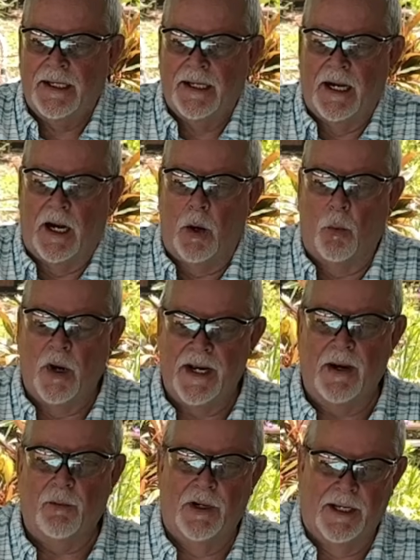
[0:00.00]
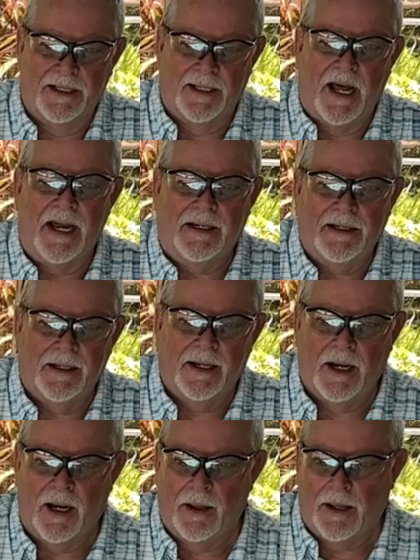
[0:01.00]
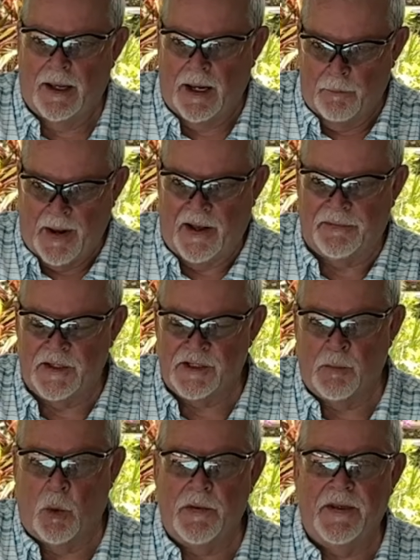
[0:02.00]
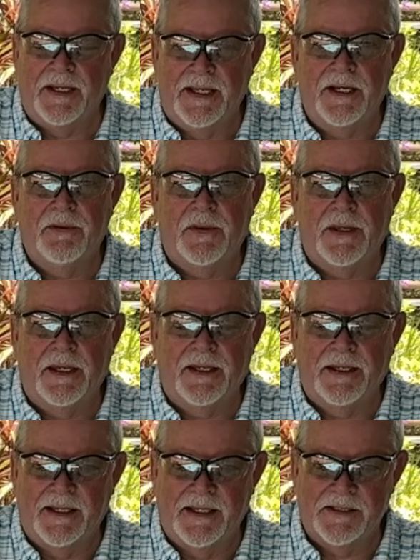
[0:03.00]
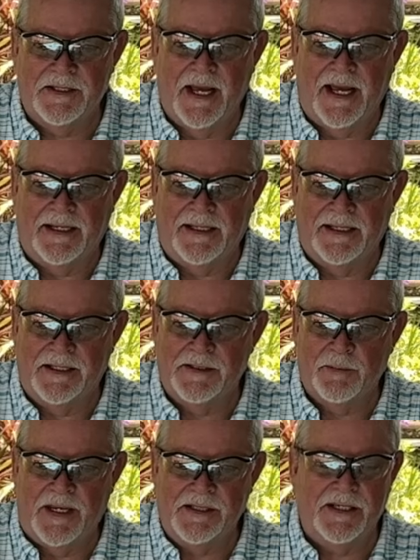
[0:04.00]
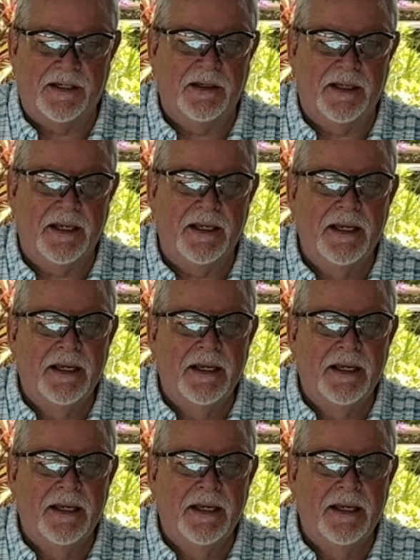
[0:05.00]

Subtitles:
What I really like about this more than anything is that it's basically